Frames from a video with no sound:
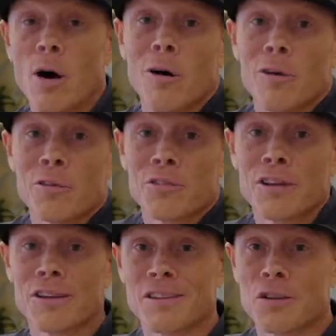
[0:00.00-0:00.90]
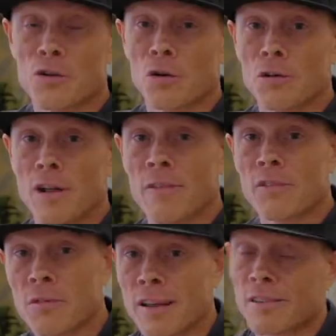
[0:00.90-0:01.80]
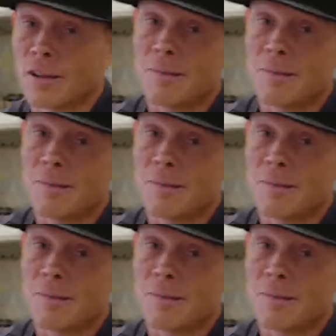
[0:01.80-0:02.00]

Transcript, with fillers: all those things in your own life. So thanks a